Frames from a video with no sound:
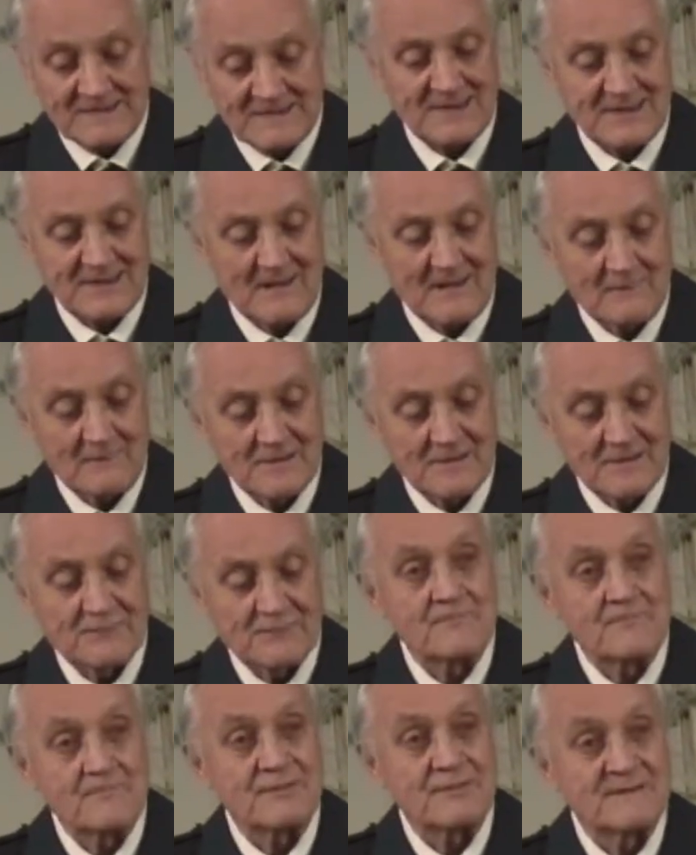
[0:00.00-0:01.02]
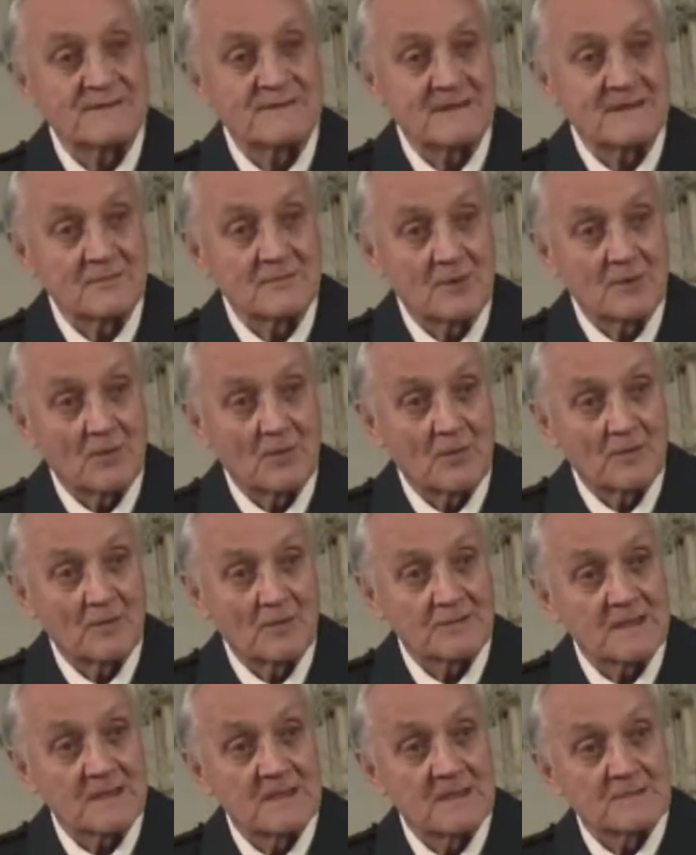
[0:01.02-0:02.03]
The plate itself is
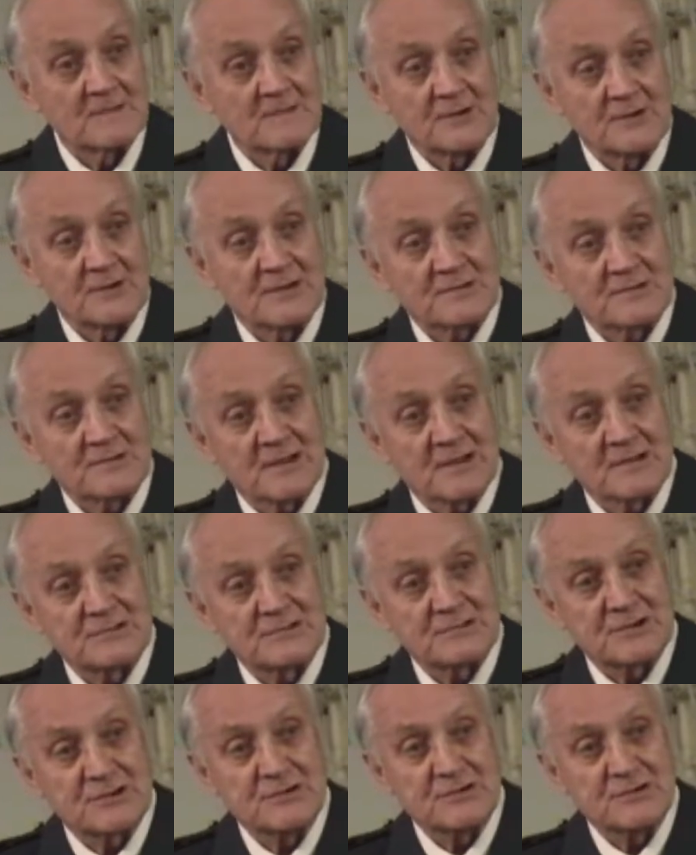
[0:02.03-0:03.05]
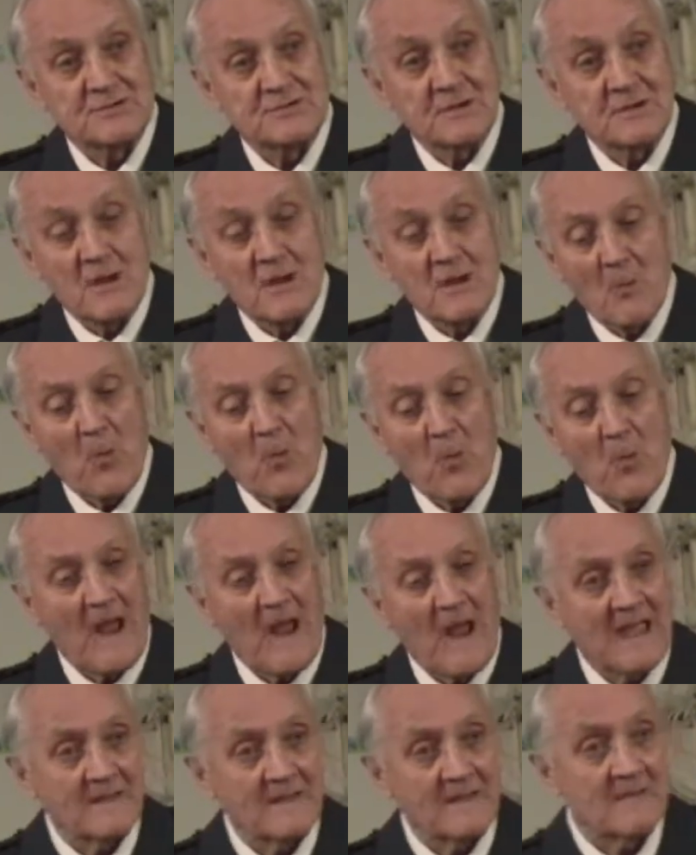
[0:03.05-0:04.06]
reprinting the rollers. So it's a
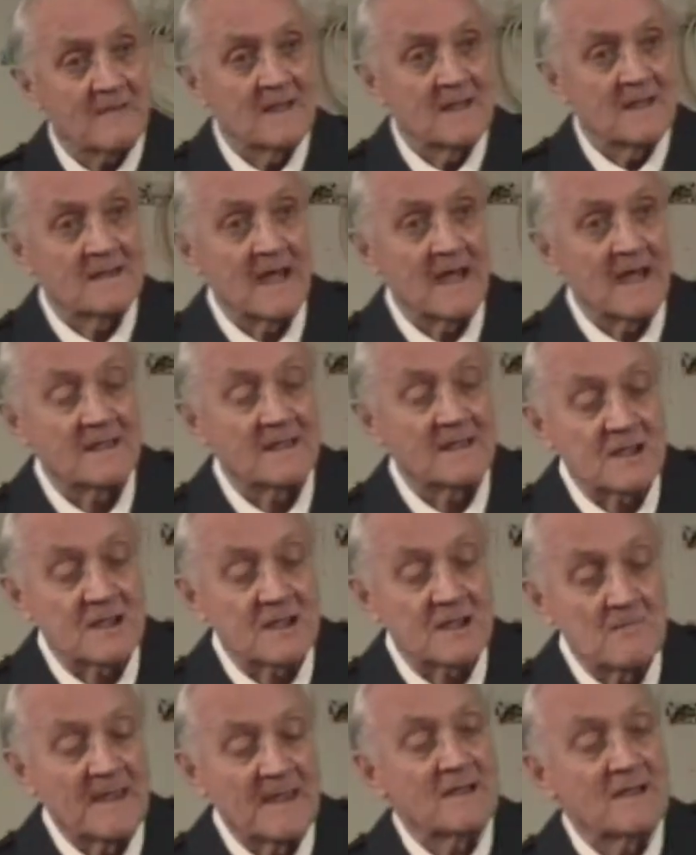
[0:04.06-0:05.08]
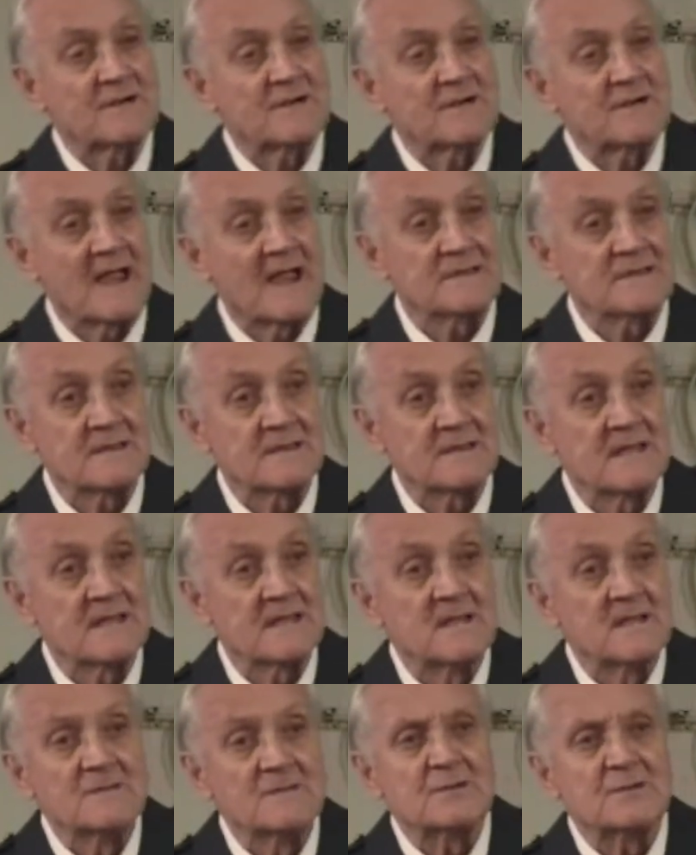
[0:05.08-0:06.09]
continued wave that is being
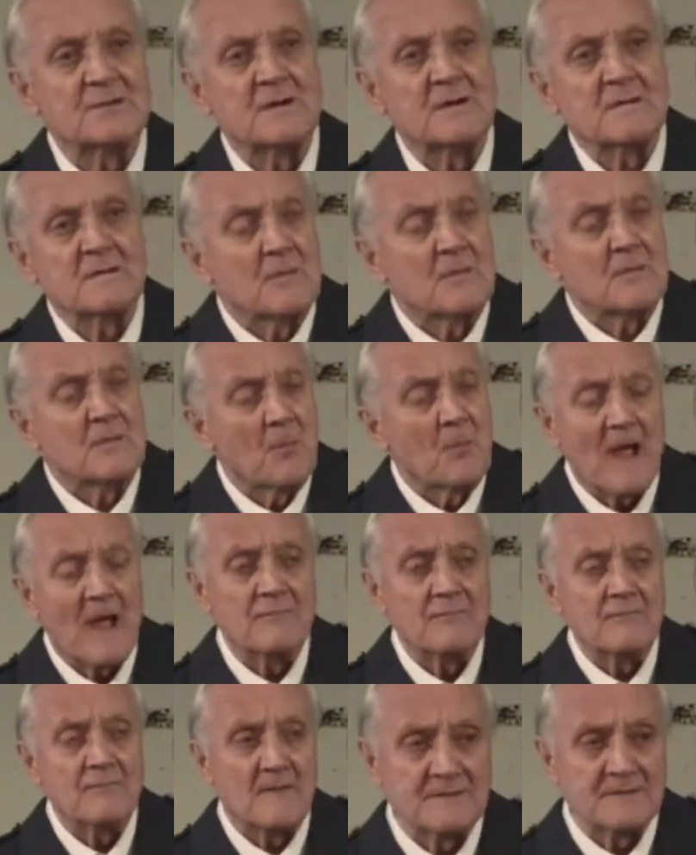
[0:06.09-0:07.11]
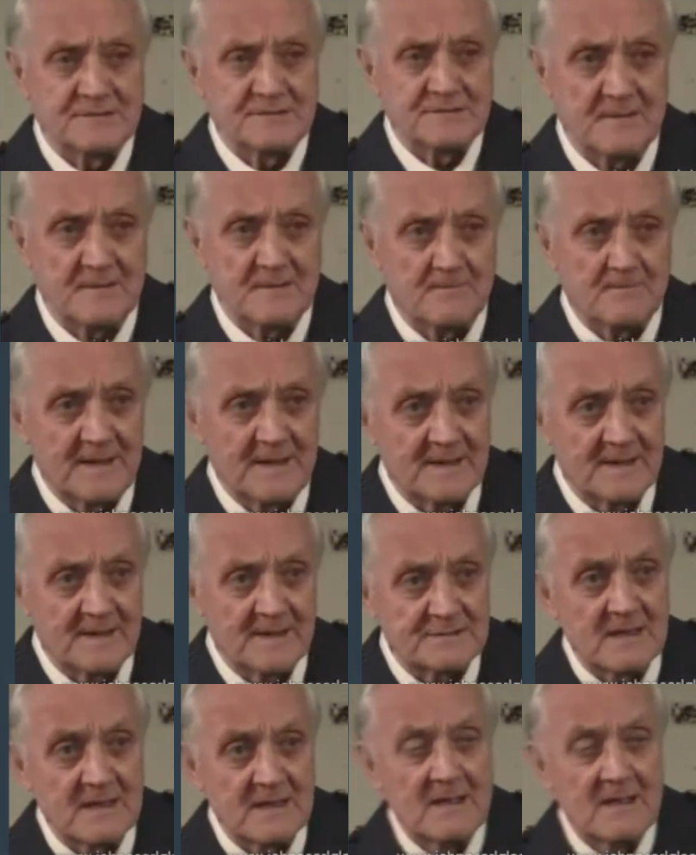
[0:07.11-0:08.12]
created. So the wave never
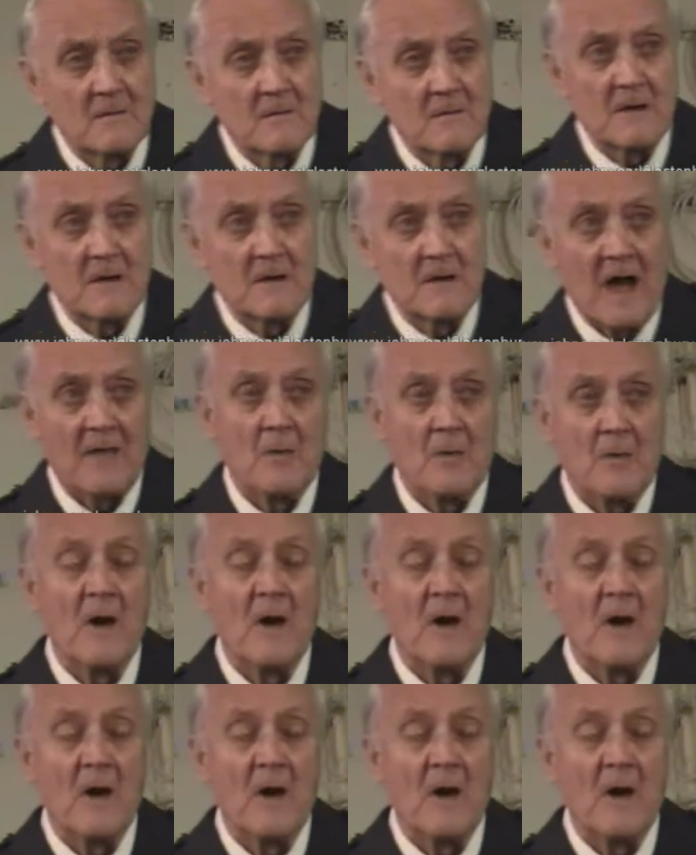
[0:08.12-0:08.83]
disappears.